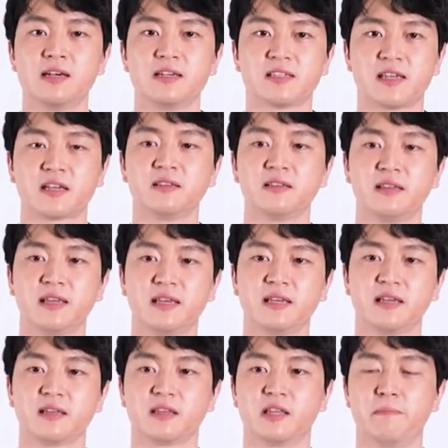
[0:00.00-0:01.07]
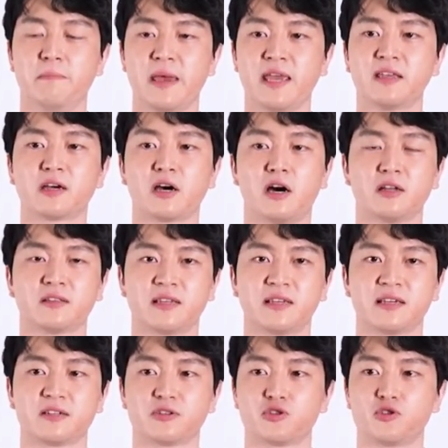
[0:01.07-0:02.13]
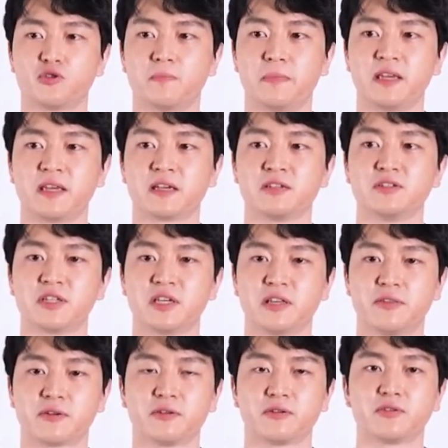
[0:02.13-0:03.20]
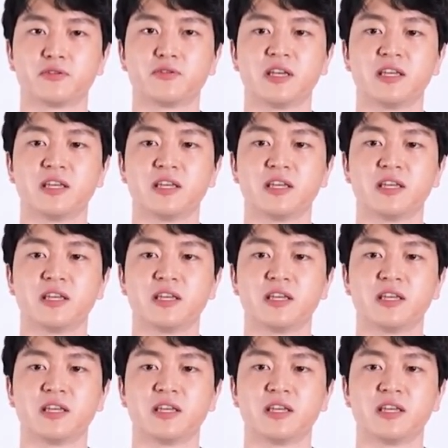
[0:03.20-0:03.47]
Secondly, the main contact should be considered to